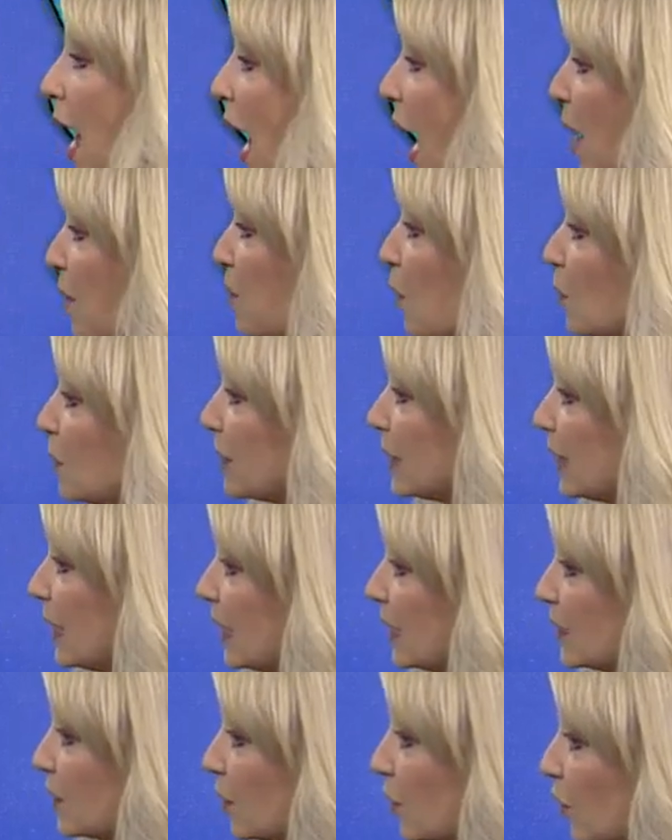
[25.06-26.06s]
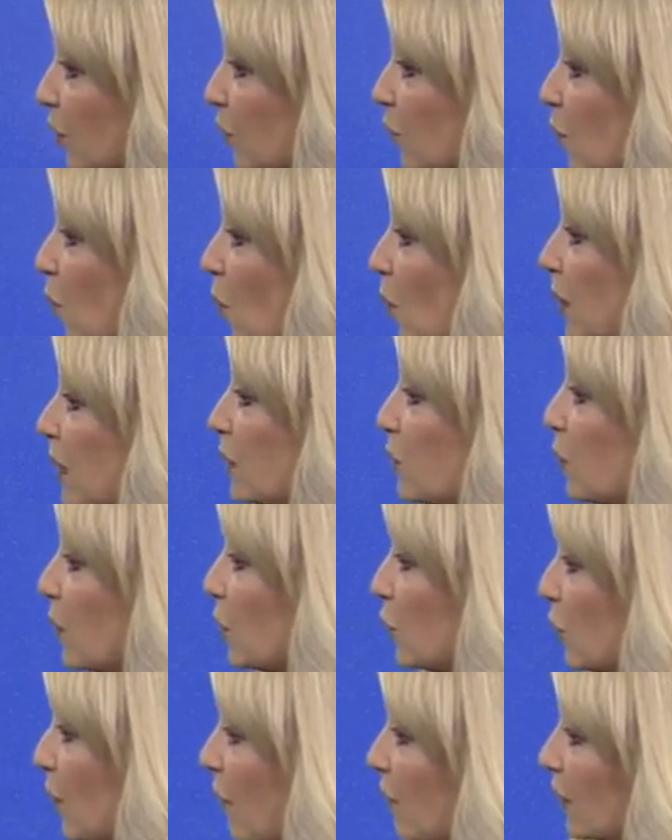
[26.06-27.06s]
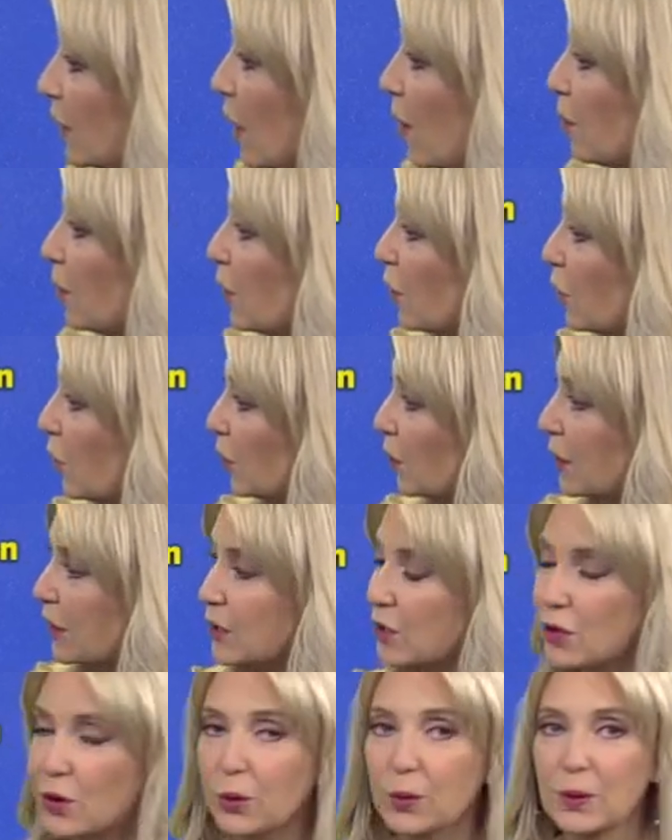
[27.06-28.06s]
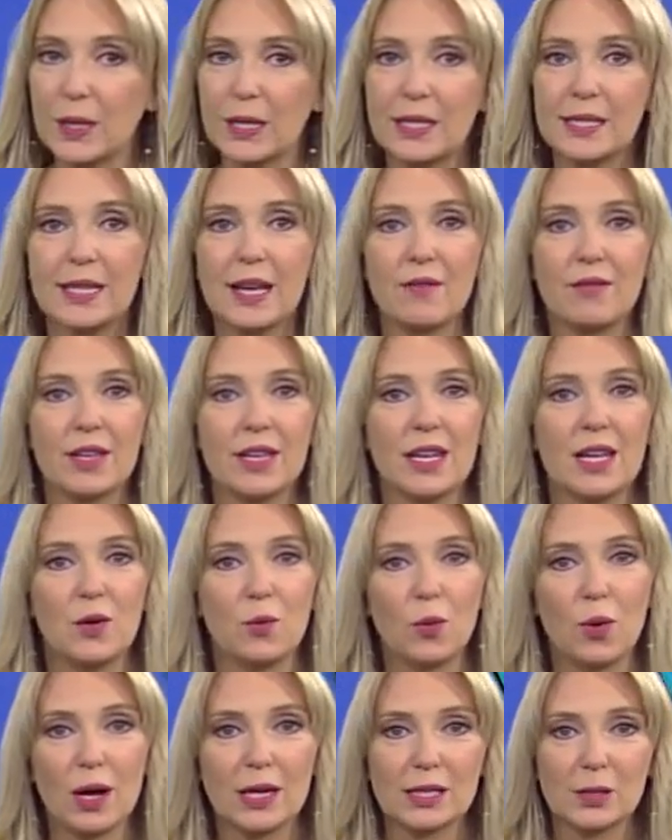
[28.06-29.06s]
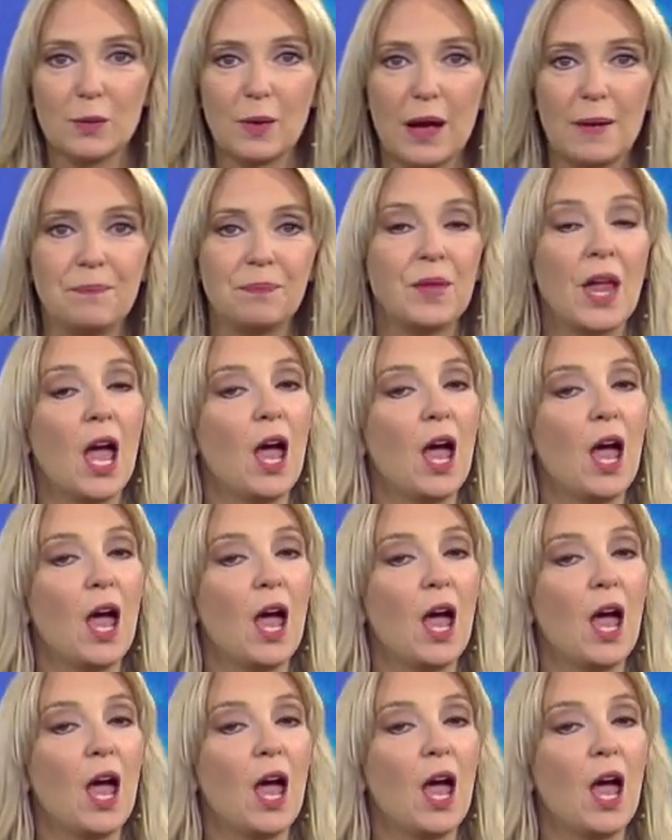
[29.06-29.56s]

uh, mostly into the 40s. We do have a couple of 30s, 37 in West Bend,